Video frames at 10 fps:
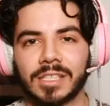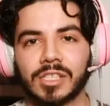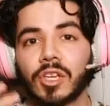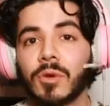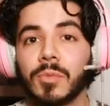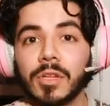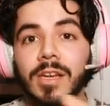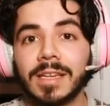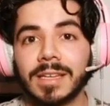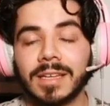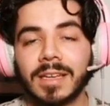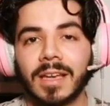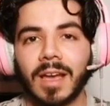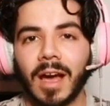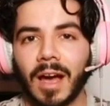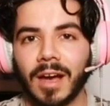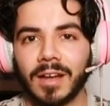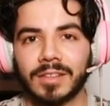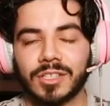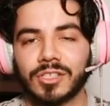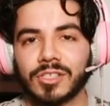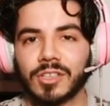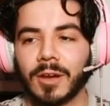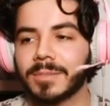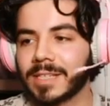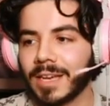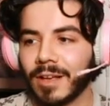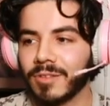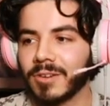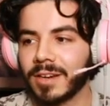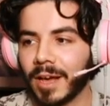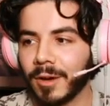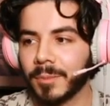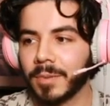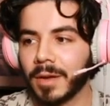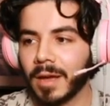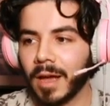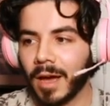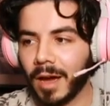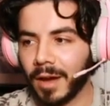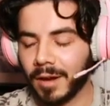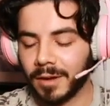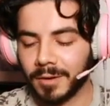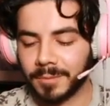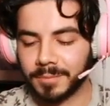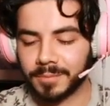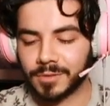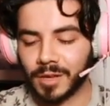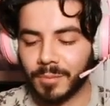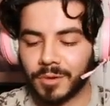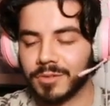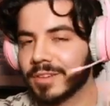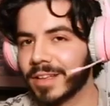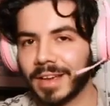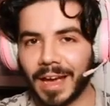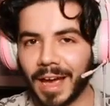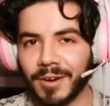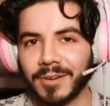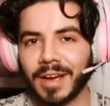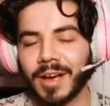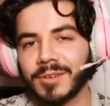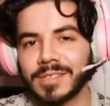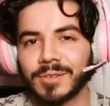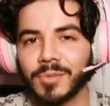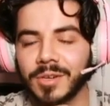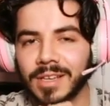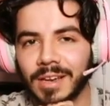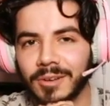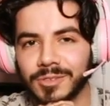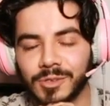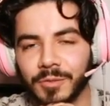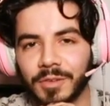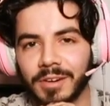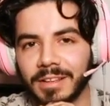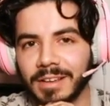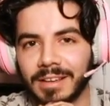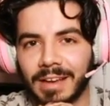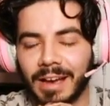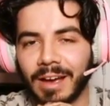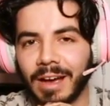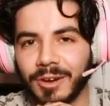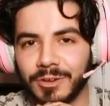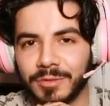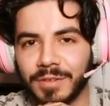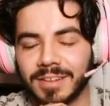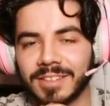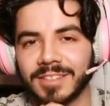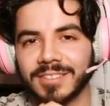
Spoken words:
community to just come together and help. So I'm wondering, like, how is it working out so far? Like, how do you find it?